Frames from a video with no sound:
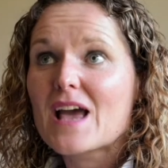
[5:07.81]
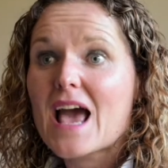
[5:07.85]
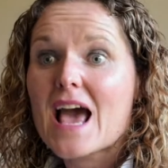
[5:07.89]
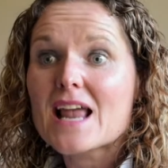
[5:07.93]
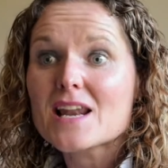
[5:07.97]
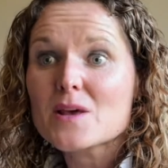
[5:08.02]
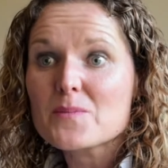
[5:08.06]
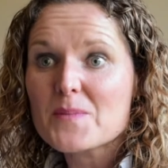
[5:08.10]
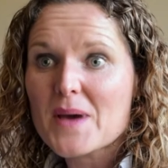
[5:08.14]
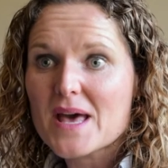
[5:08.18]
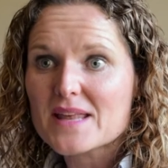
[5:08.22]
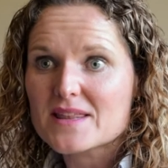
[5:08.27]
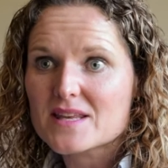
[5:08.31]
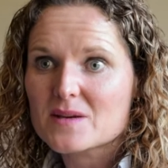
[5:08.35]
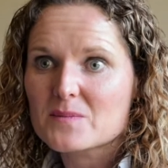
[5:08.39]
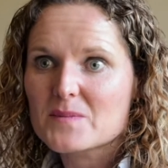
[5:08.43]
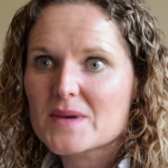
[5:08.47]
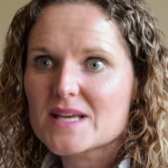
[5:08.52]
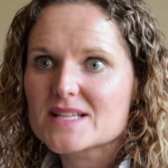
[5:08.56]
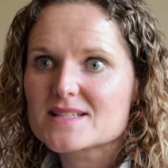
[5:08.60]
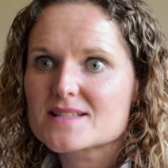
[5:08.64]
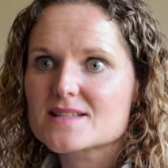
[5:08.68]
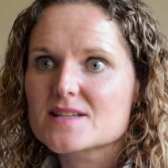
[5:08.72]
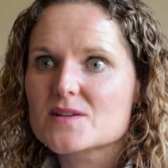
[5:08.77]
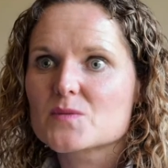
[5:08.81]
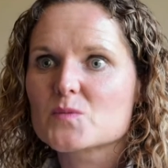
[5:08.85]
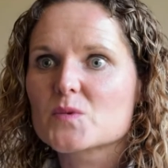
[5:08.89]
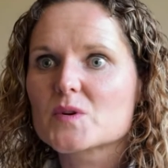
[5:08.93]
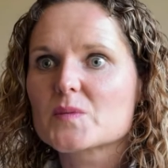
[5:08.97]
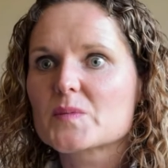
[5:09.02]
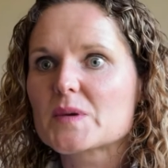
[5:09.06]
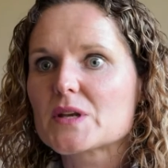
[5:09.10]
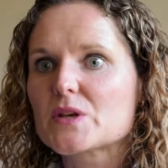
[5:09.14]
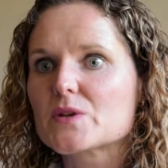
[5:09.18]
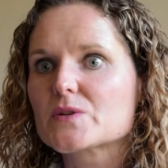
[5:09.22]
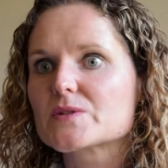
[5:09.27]
Allopathic medicine
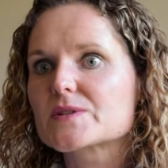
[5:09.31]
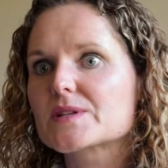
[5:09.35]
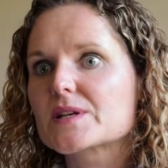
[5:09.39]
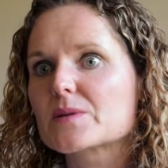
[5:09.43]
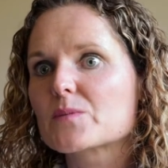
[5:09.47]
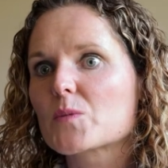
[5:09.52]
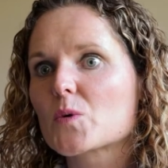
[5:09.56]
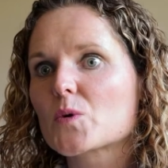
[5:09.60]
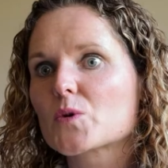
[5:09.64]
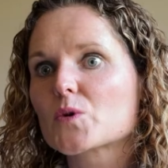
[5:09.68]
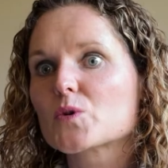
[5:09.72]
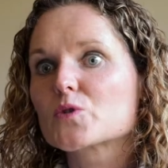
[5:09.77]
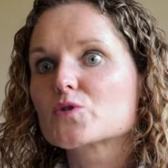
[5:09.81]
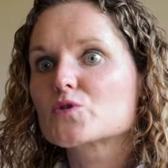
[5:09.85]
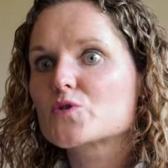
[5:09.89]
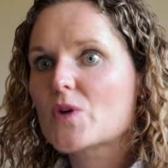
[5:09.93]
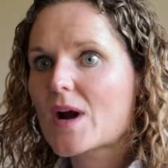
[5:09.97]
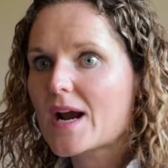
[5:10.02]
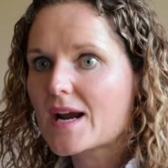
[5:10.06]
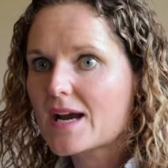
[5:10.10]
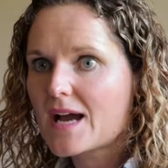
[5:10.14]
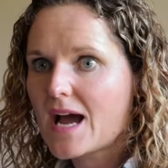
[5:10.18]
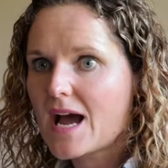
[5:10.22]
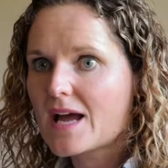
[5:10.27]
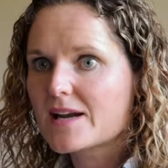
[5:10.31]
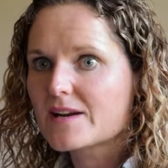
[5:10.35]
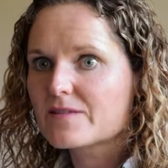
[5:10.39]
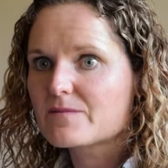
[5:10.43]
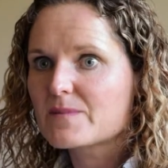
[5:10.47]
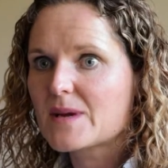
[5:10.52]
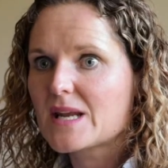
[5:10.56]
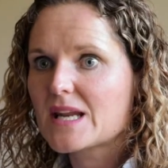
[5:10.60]
would be using more your drug kind of